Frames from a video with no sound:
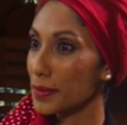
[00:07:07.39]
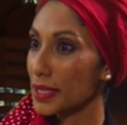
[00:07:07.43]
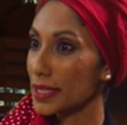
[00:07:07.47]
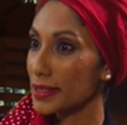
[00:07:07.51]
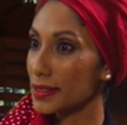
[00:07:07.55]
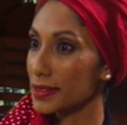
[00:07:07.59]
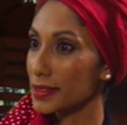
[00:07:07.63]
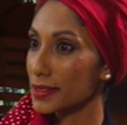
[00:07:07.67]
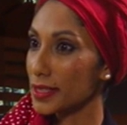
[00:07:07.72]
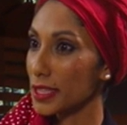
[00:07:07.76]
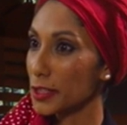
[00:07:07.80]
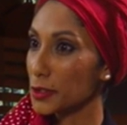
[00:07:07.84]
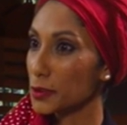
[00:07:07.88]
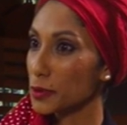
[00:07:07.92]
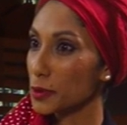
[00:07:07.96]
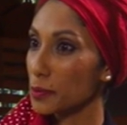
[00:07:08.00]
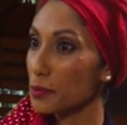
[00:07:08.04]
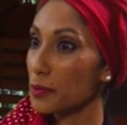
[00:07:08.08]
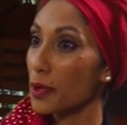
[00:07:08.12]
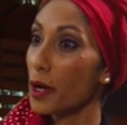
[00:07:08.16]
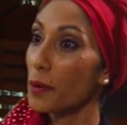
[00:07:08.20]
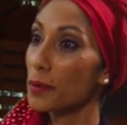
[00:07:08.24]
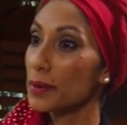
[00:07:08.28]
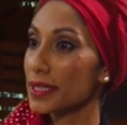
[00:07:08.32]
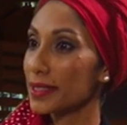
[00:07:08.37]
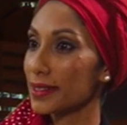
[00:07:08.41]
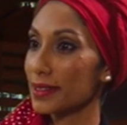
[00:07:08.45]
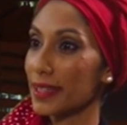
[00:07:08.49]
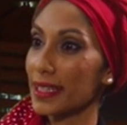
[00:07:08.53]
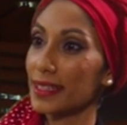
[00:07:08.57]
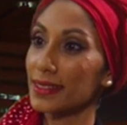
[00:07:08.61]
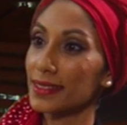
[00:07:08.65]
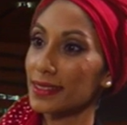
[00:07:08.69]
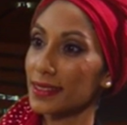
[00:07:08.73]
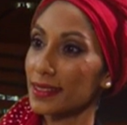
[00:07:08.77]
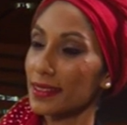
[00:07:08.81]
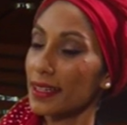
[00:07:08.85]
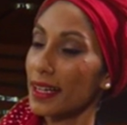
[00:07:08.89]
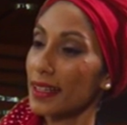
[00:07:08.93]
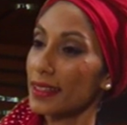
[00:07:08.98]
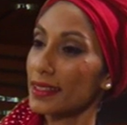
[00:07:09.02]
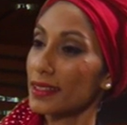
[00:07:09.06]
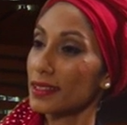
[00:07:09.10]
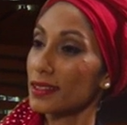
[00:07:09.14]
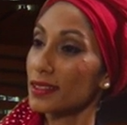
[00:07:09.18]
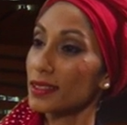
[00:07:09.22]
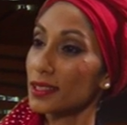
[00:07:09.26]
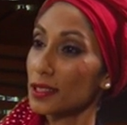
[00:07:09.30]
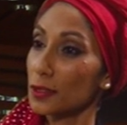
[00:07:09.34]
intellectual property rights that I
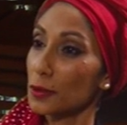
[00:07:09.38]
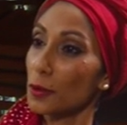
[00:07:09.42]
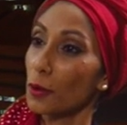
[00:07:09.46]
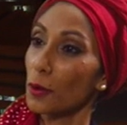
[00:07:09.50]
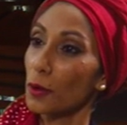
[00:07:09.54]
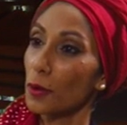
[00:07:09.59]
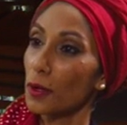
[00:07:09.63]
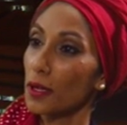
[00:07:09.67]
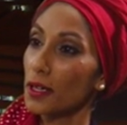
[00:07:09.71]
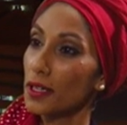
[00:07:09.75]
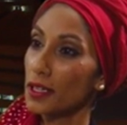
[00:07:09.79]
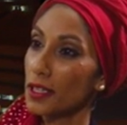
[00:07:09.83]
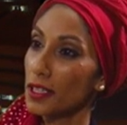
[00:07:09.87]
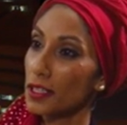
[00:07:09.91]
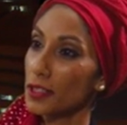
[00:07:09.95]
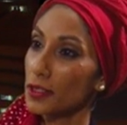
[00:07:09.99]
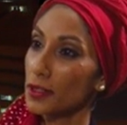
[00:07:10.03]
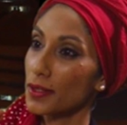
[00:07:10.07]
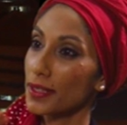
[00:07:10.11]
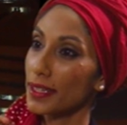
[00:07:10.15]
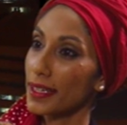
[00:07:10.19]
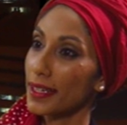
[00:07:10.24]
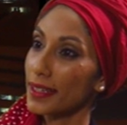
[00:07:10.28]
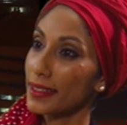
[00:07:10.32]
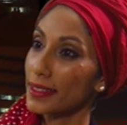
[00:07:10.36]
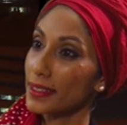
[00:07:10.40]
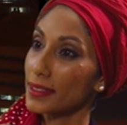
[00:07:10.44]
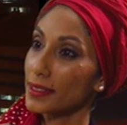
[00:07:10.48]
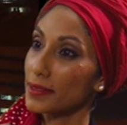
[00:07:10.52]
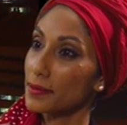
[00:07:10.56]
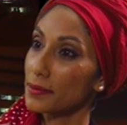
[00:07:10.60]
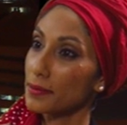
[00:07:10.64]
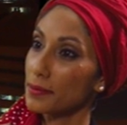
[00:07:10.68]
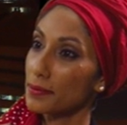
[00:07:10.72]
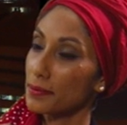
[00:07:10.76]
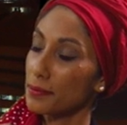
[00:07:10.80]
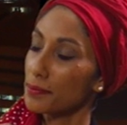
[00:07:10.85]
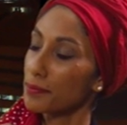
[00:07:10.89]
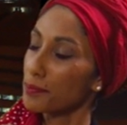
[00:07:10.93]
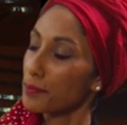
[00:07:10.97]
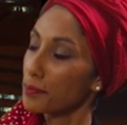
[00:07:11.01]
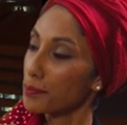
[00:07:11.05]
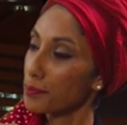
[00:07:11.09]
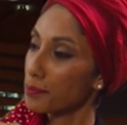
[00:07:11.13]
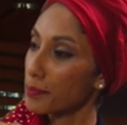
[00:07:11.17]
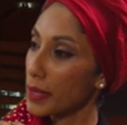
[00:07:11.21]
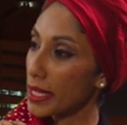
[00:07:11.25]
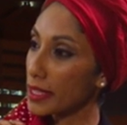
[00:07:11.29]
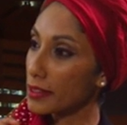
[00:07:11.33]
can secure so that I
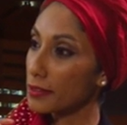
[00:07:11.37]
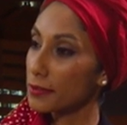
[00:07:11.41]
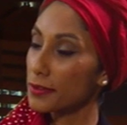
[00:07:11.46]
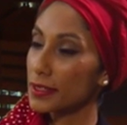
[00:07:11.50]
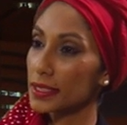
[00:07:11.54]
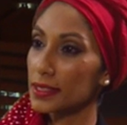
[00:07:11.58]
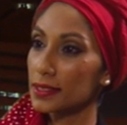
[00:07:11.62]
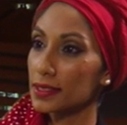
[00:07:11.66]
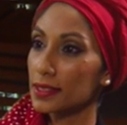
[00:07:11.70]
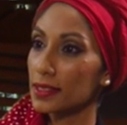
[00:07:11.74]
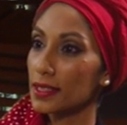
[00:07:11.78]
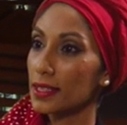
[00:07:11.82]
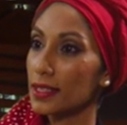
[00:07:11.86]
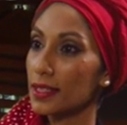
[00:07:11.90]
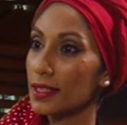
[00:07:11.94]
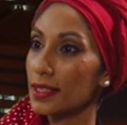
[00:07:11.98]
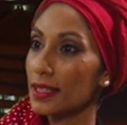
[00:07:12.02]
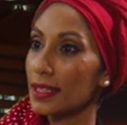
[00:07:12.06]
can benefit